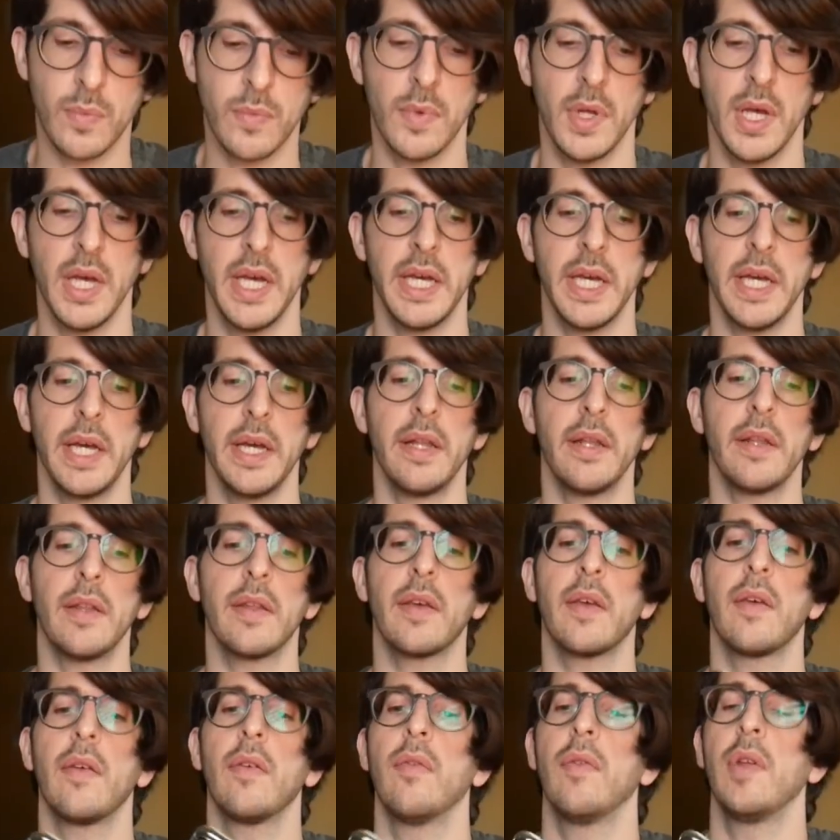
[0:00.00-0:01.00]
And
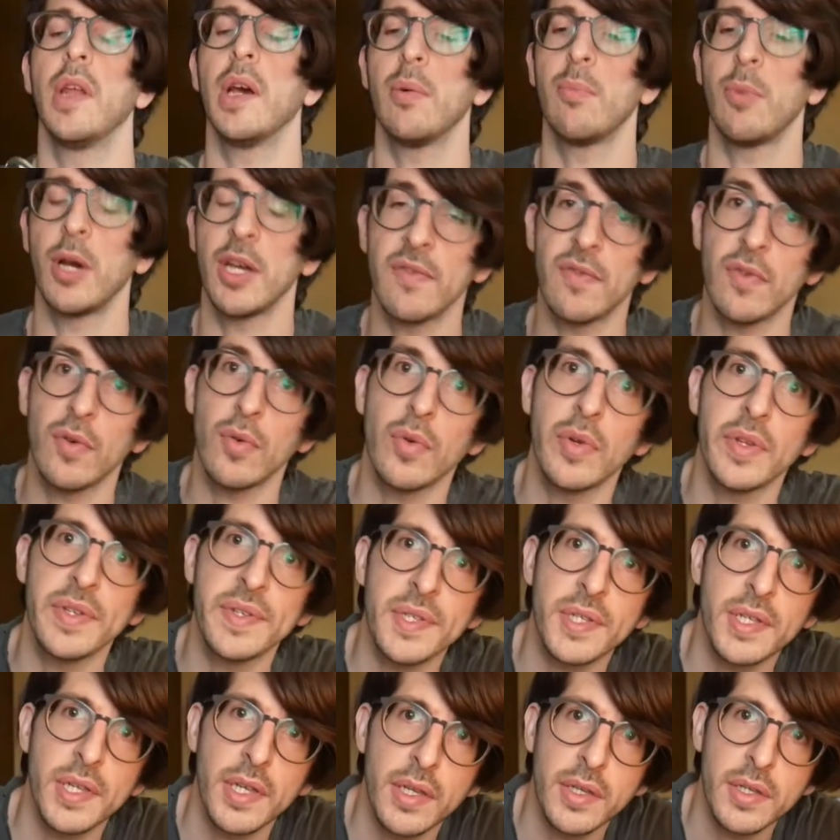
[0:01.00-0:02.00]
now my phone
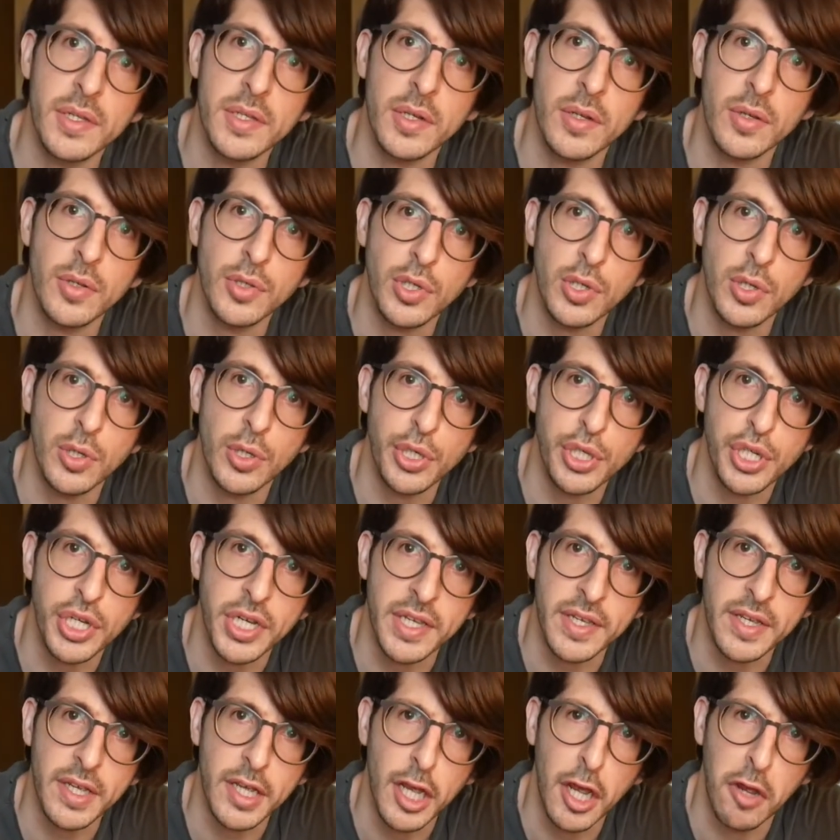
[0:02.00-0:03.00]
is still
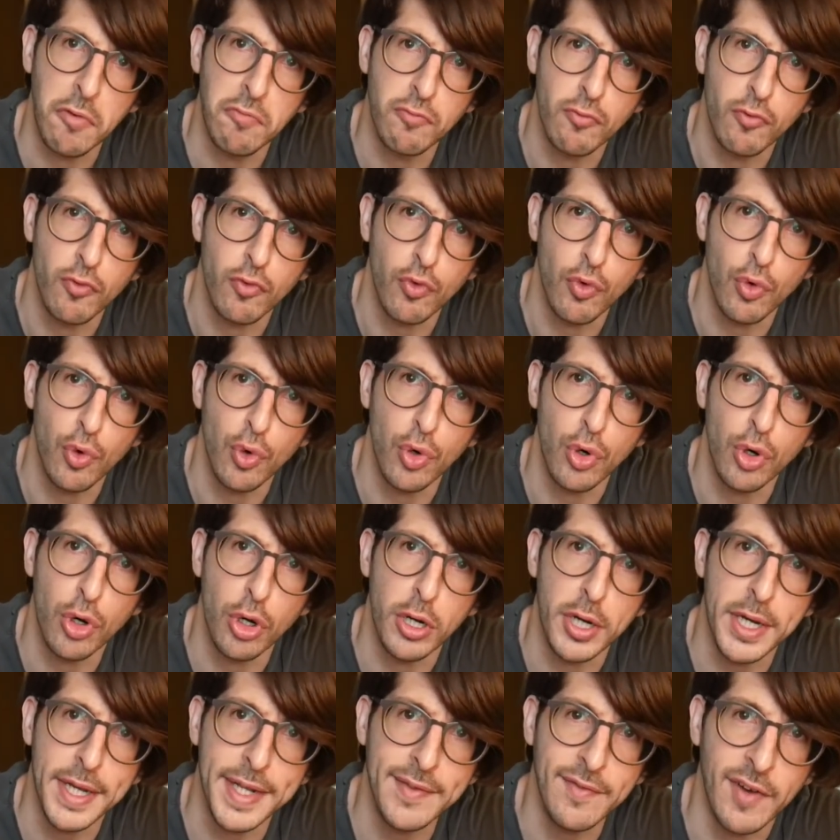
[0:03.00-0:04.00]
searching for
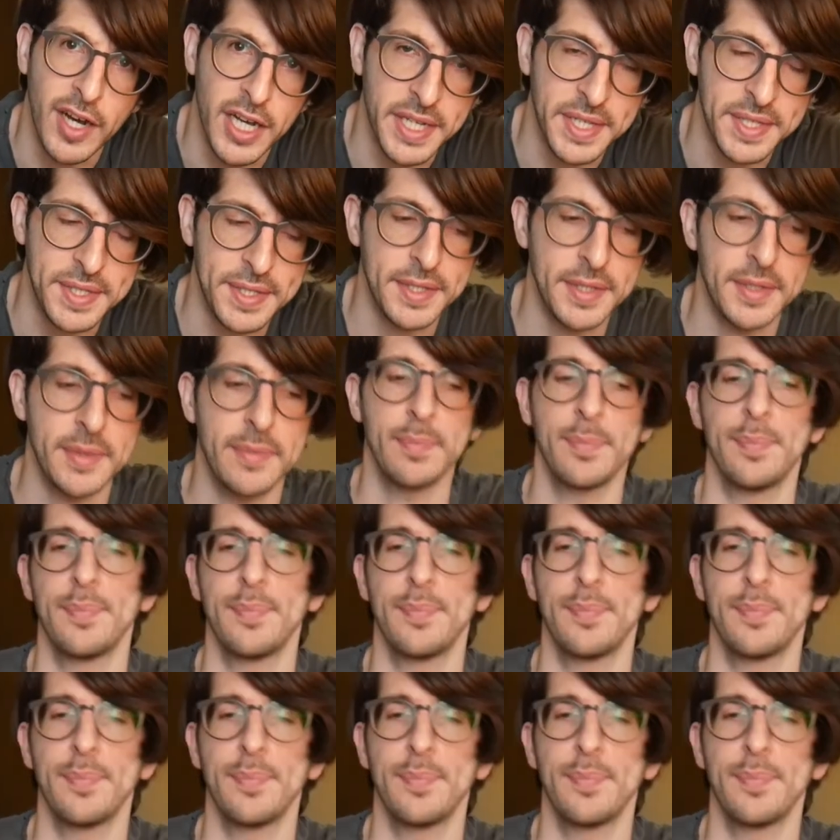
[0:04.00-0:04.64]
a device.